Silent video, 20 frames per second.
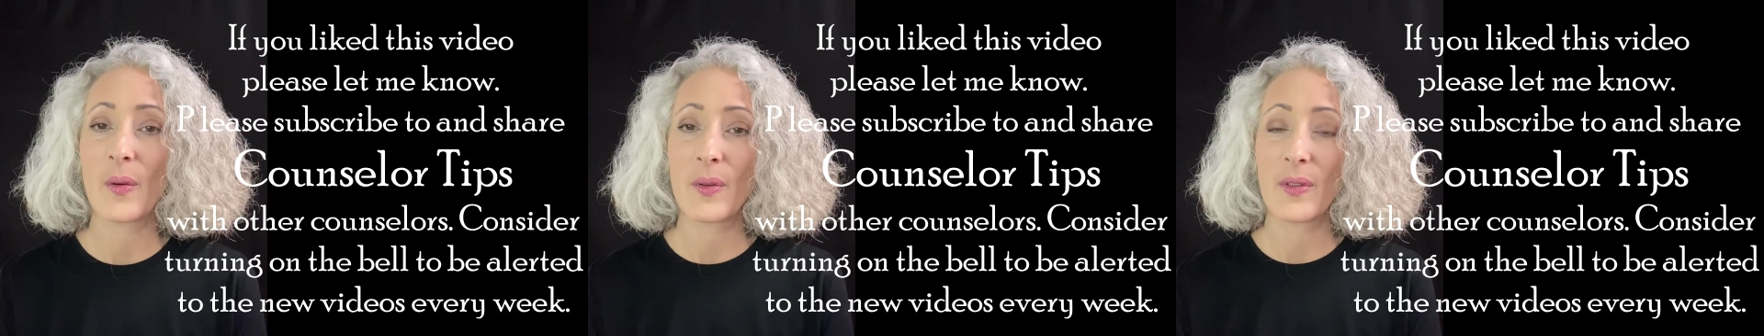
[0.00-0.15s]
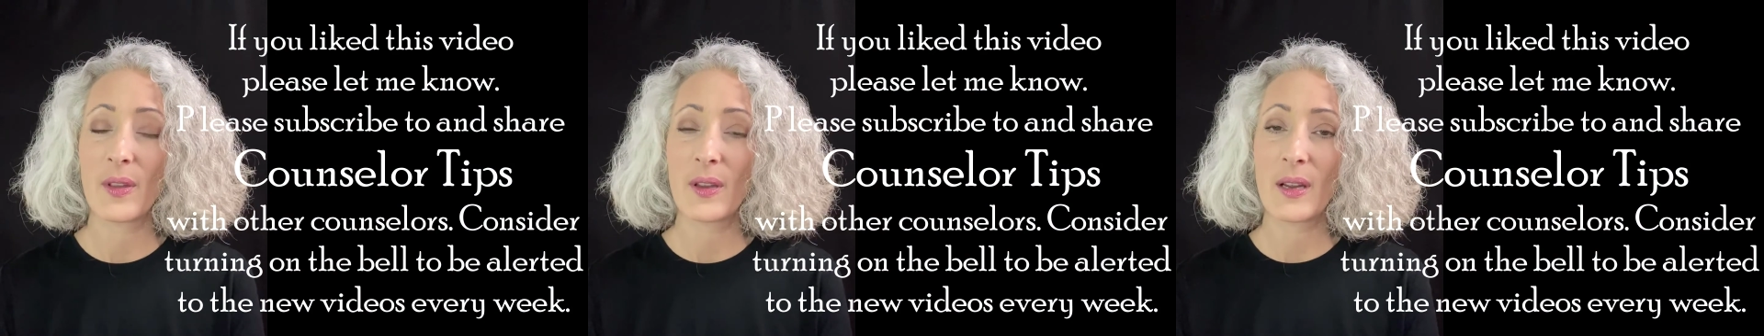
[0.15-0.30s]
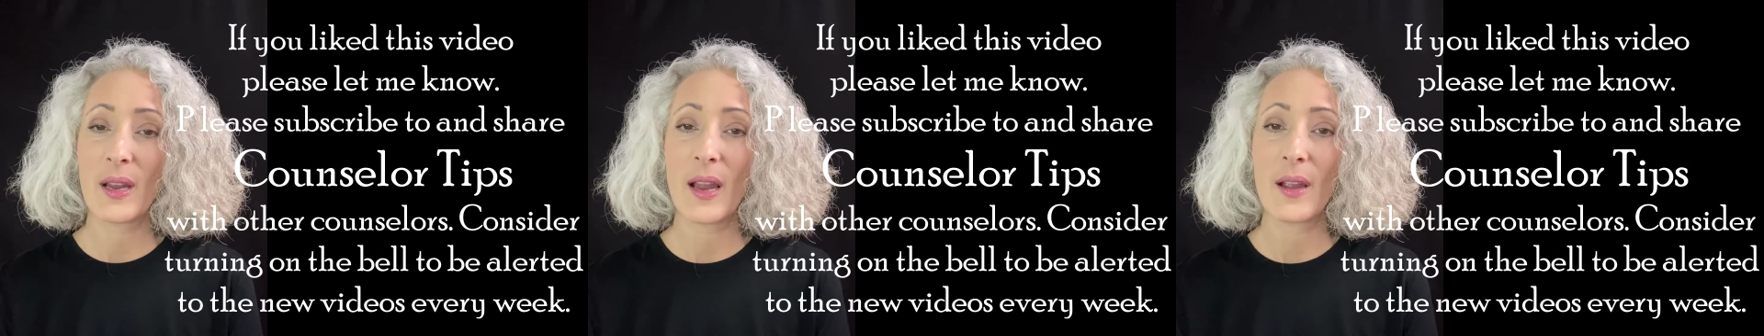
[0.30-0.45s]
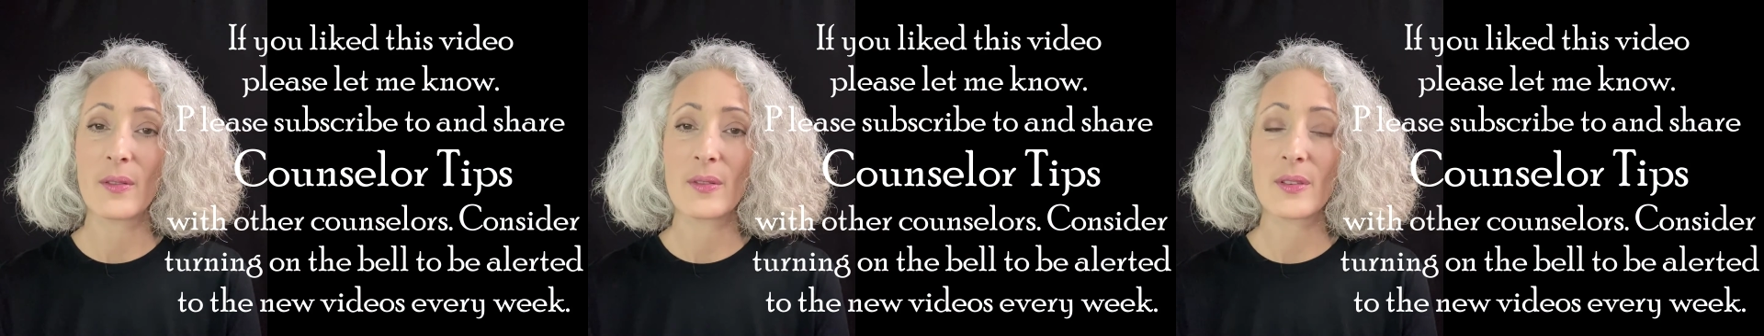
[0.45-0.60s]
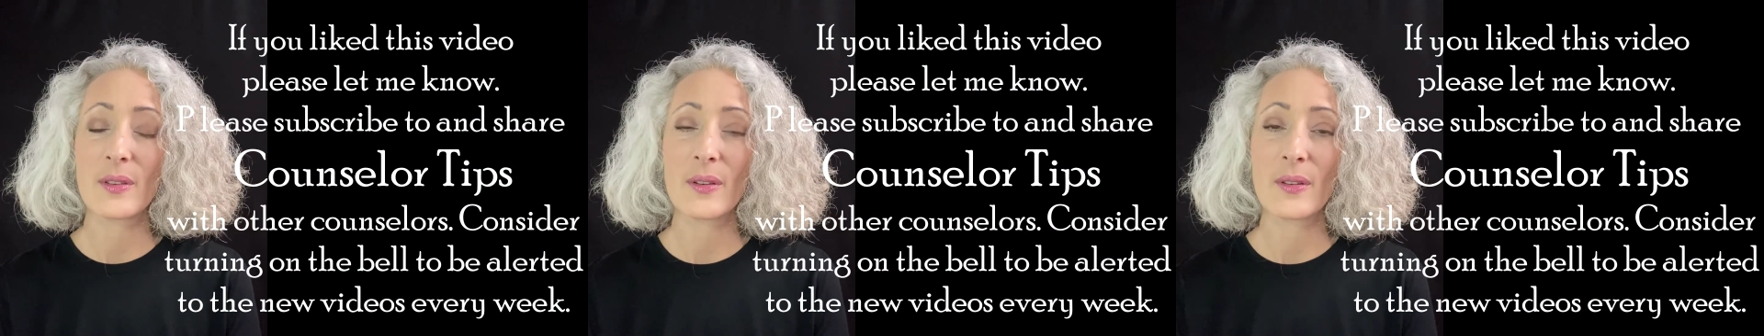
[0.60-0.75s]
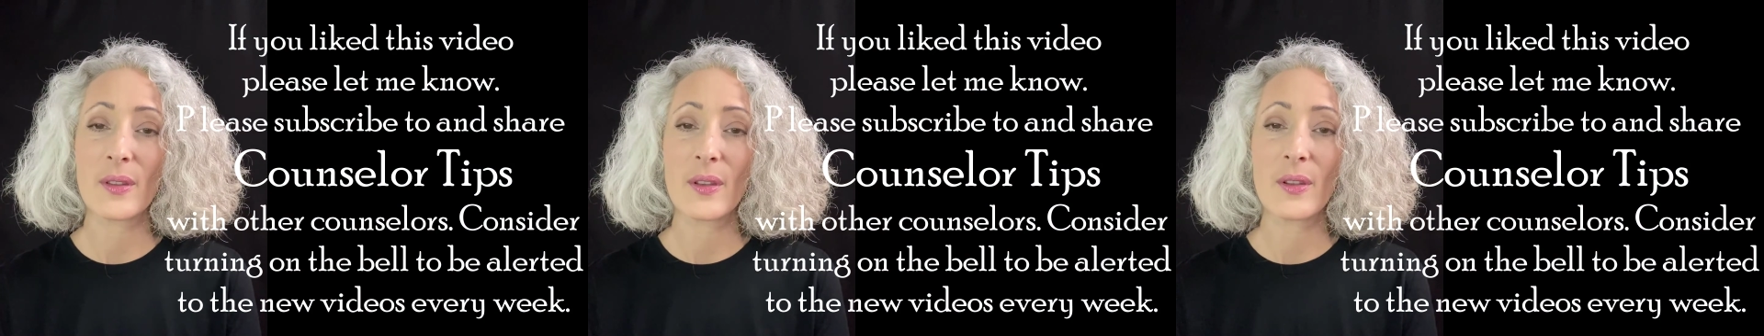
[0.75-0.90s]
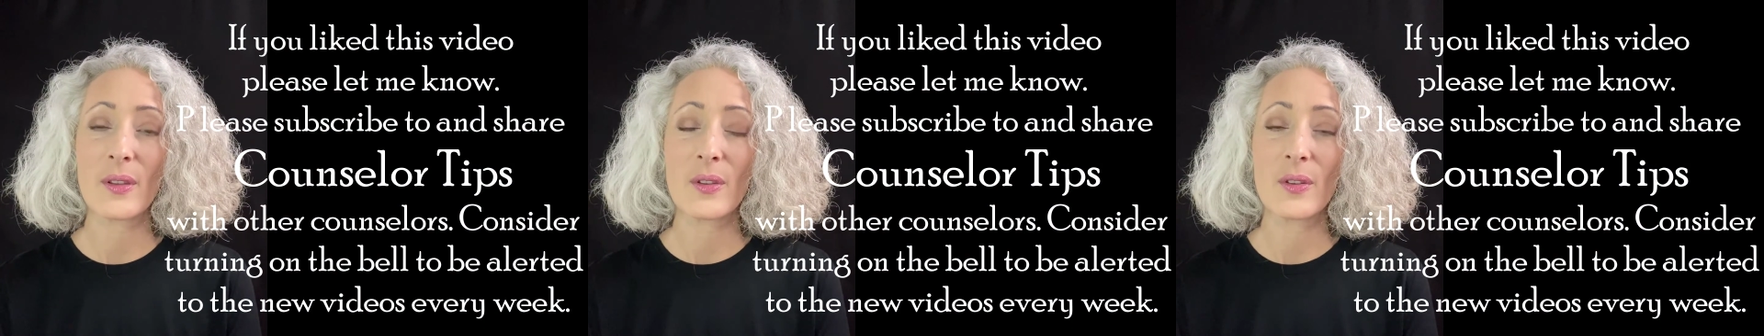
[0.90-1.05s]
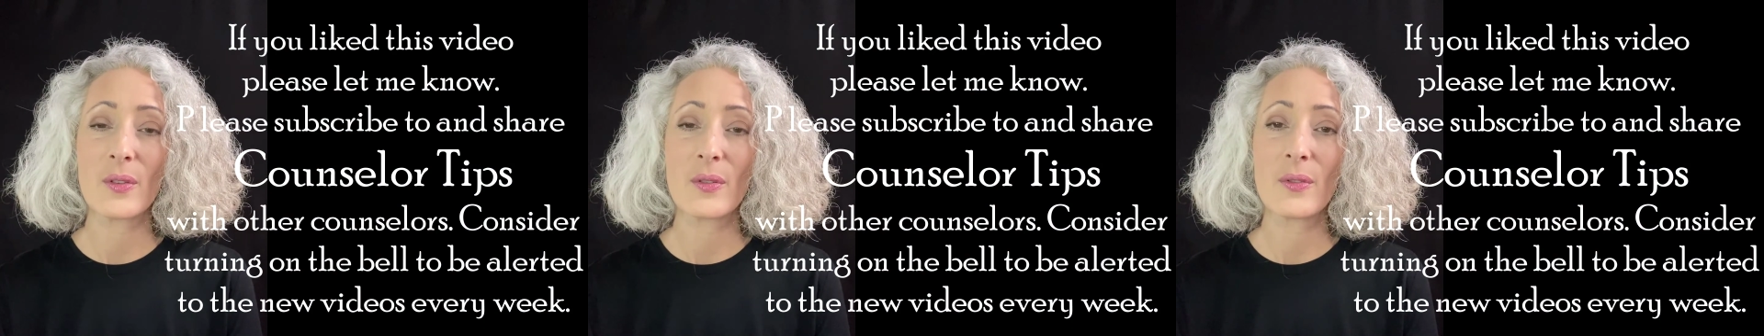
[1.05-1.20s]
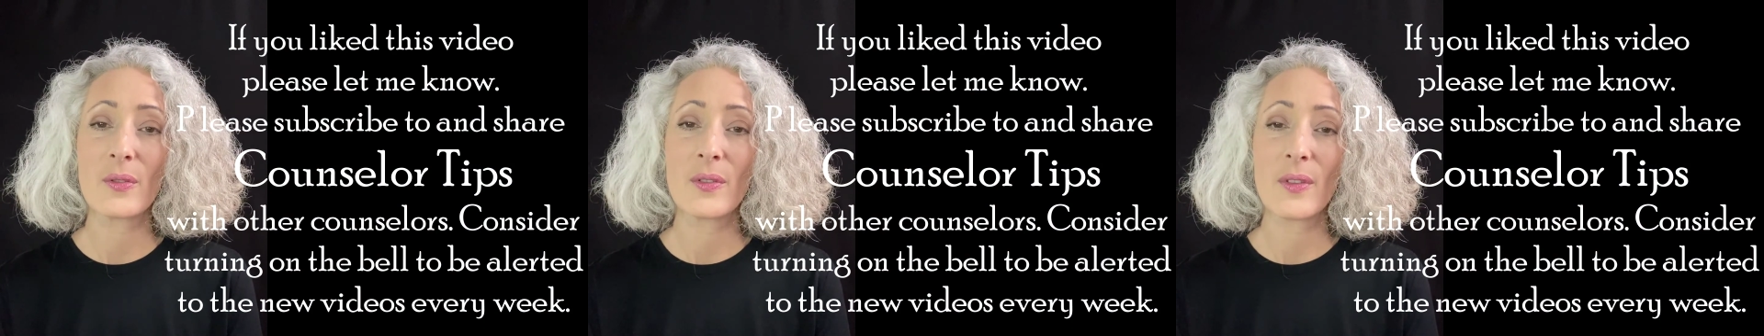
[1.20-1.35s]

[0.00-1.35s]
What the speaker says: with a counselor that you